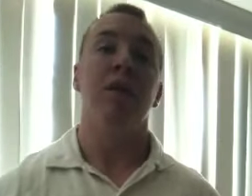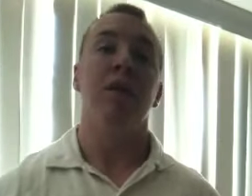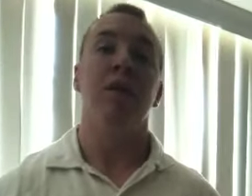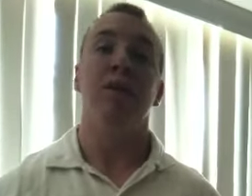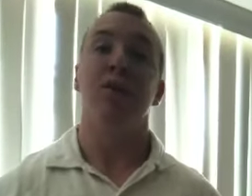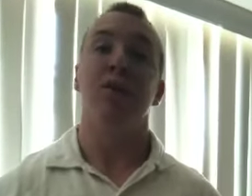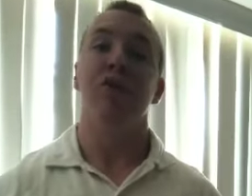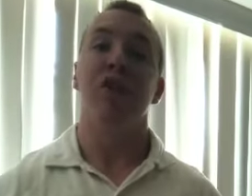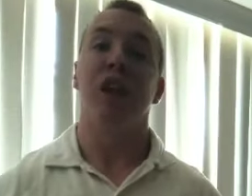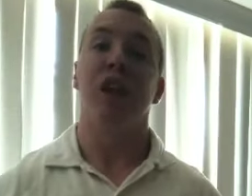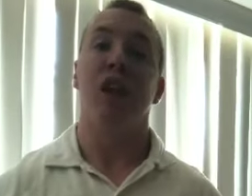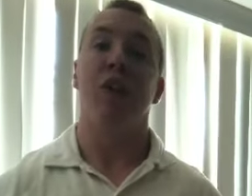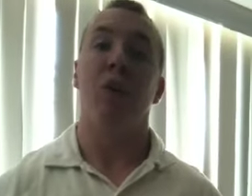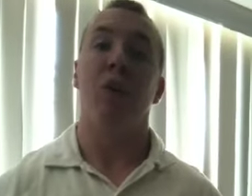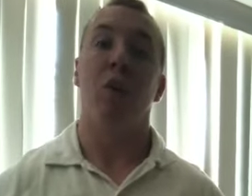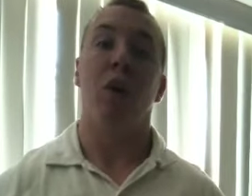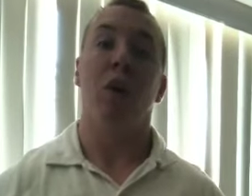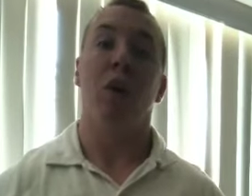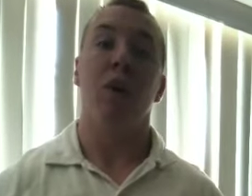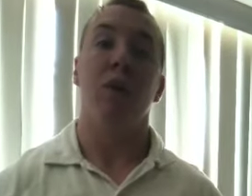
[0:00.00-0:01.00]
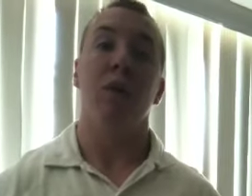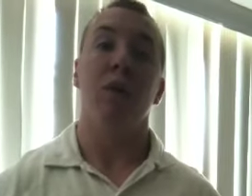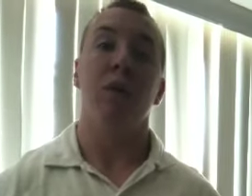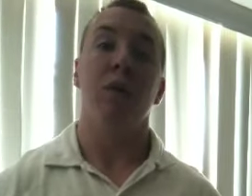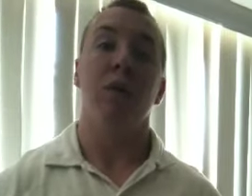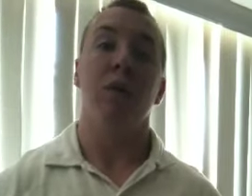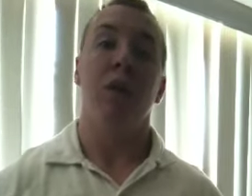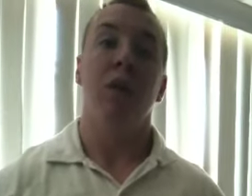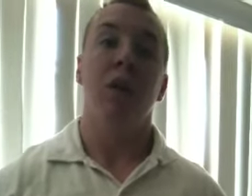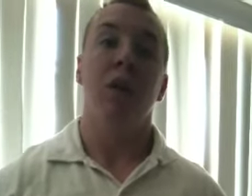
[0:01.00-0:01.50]
some Virgin Island water.
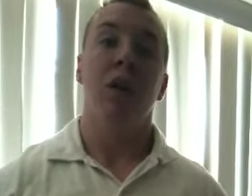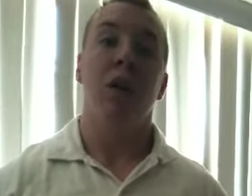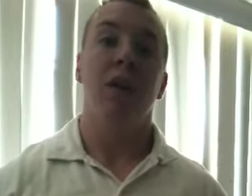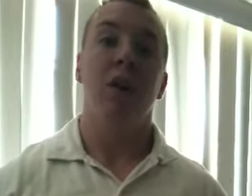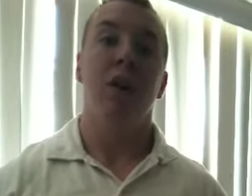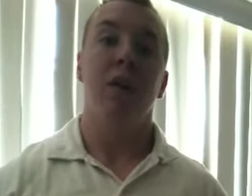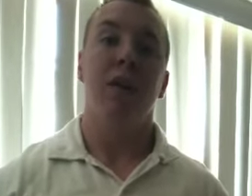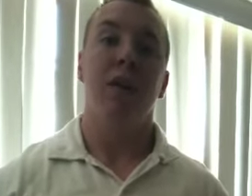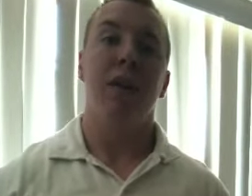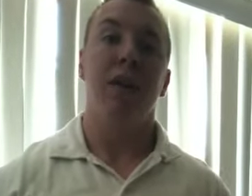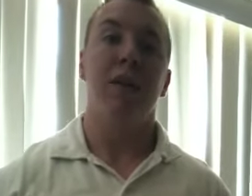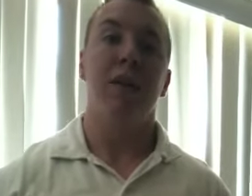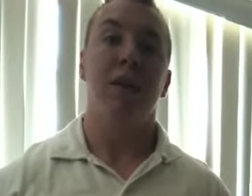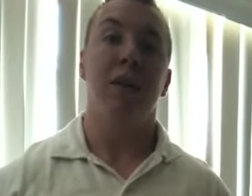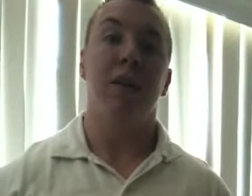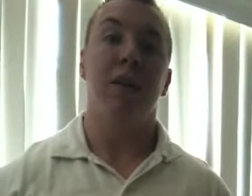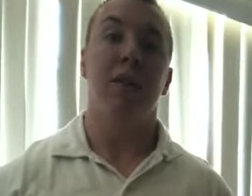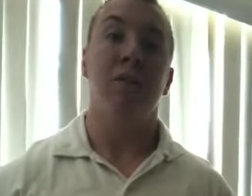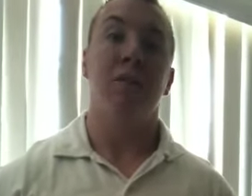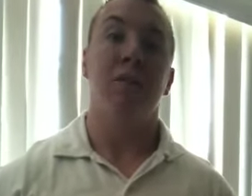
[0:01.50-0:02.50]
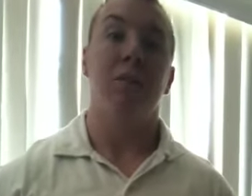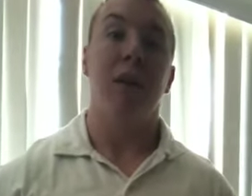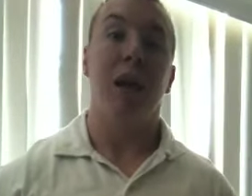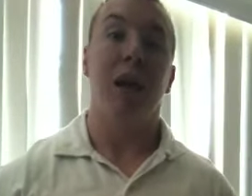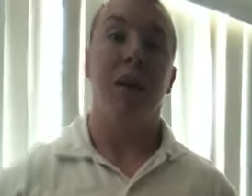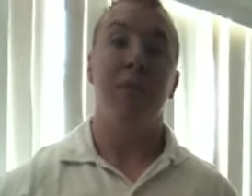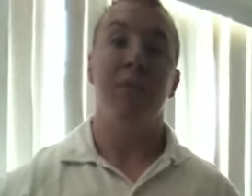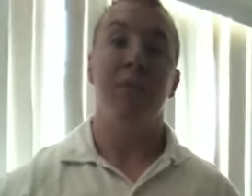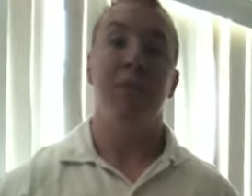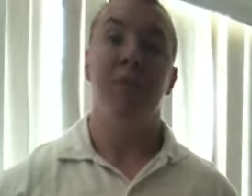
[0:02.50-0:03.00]
All right, thanks, guys. Bye.